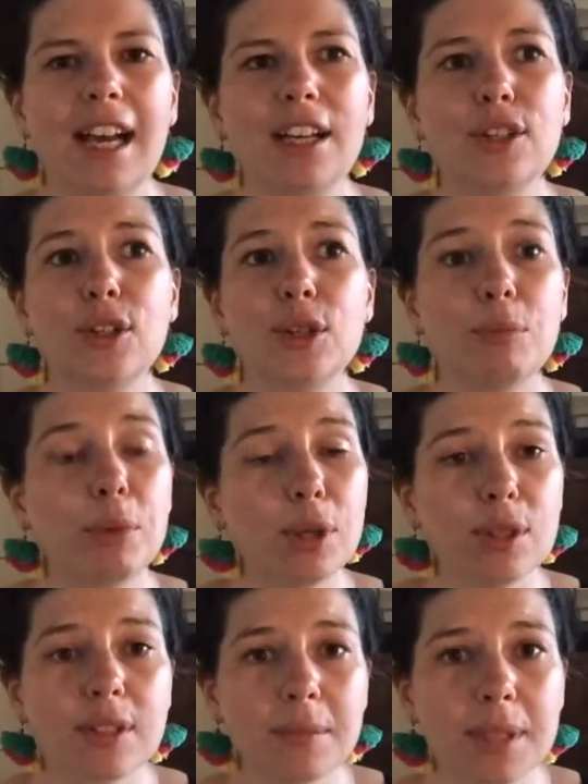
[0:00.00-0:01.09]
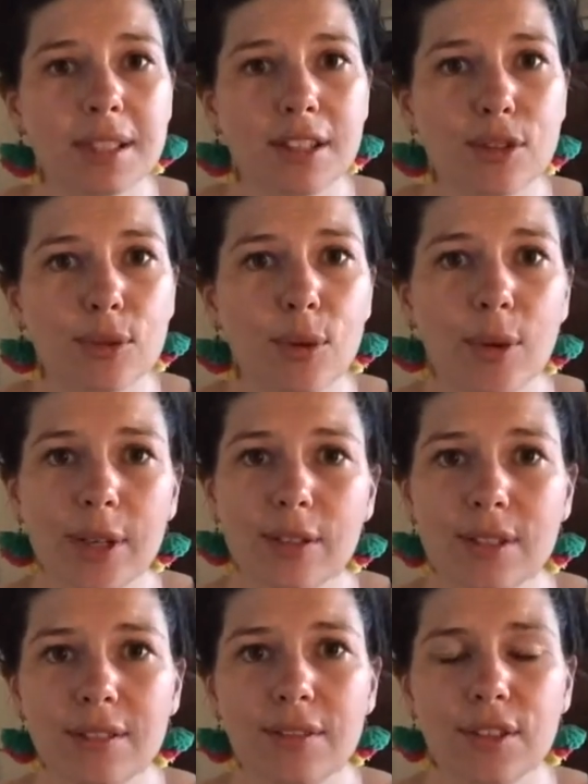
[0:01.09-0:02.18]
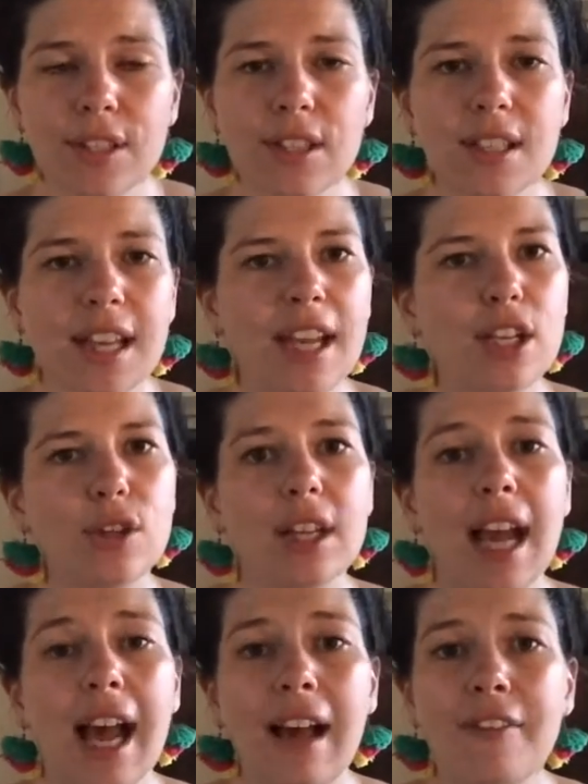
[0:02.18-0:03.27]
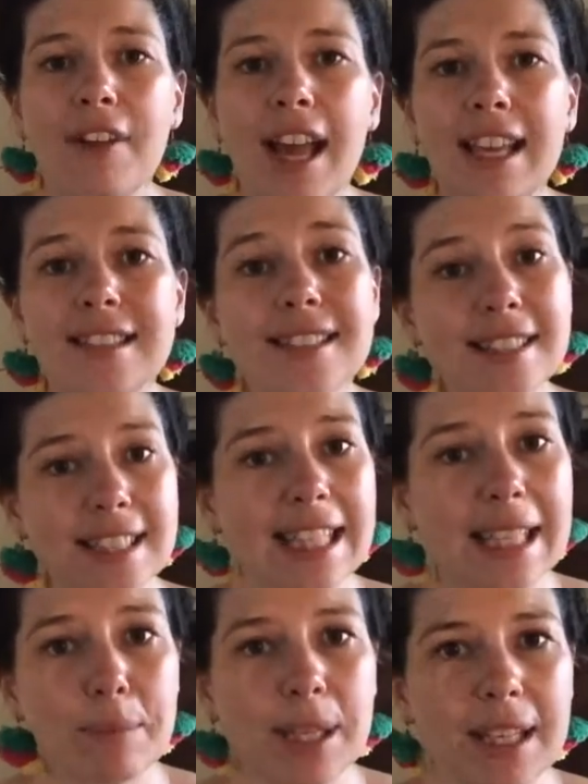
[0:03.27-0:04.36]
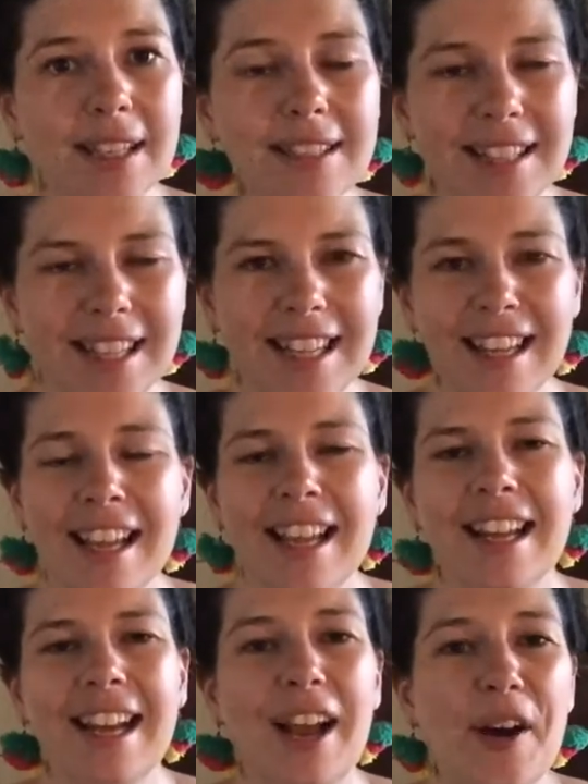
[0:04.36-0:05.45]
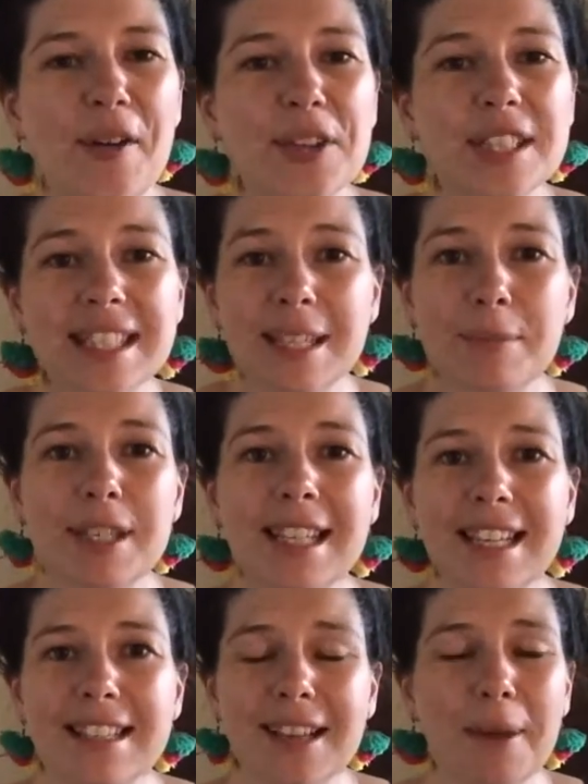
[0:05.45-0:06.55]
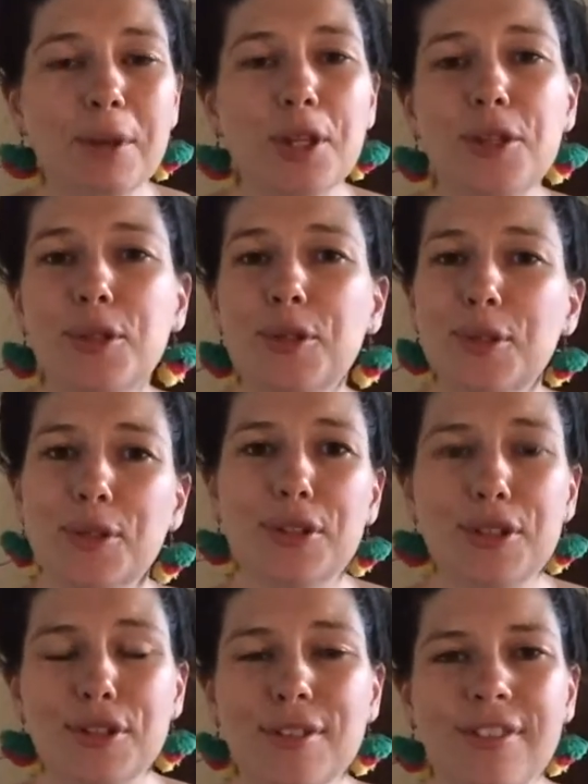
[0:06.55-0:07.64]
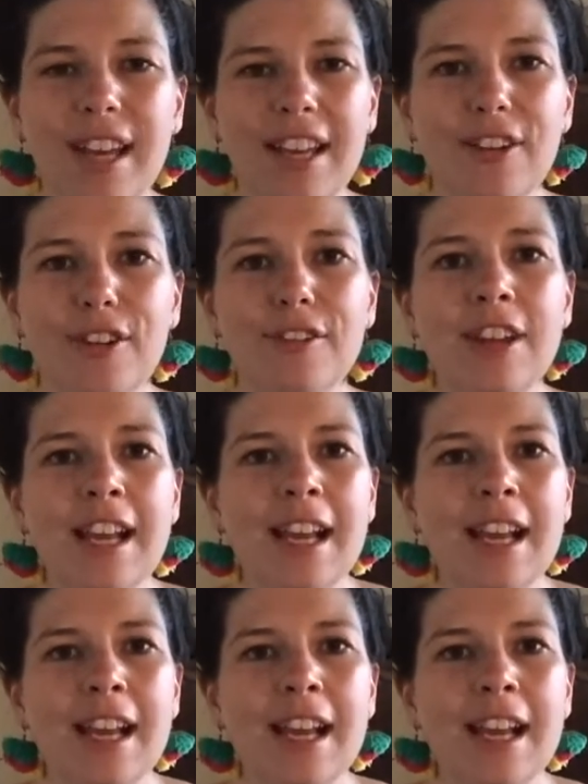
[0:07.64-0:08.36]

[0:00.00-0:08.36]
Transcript: You can burn some essential oils if you're into that. You can have a sleepy tea. Now, sleepy teas I'm a huge fan of